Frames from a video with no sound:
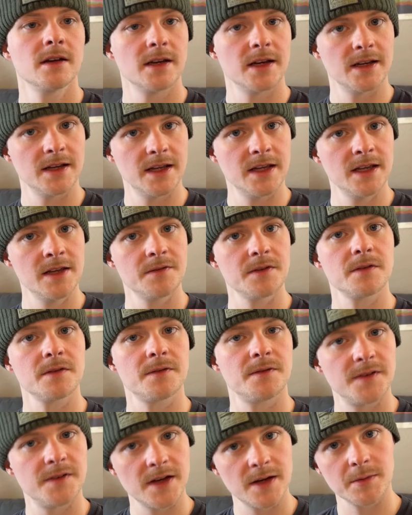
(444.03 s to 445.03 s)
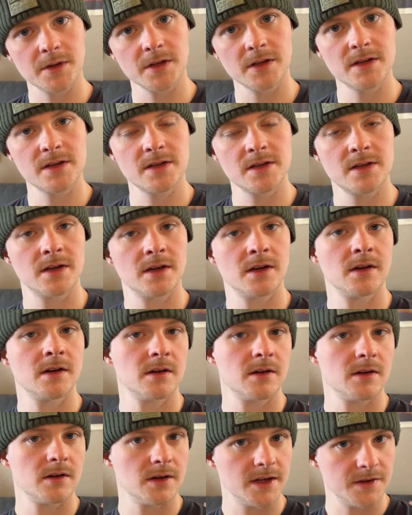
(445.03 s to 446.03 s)
and even family
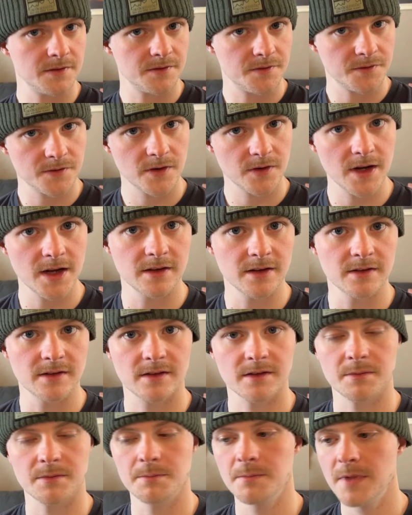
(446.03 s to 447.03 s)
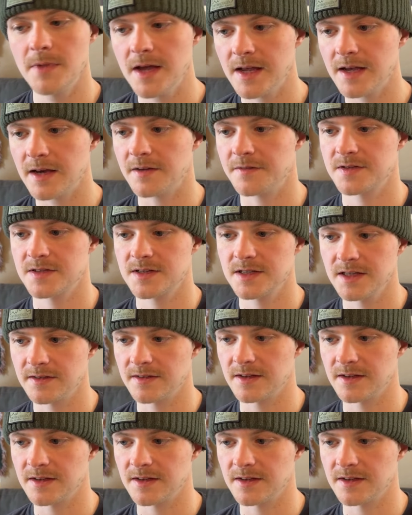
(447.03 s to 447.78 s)
and friends may have seen the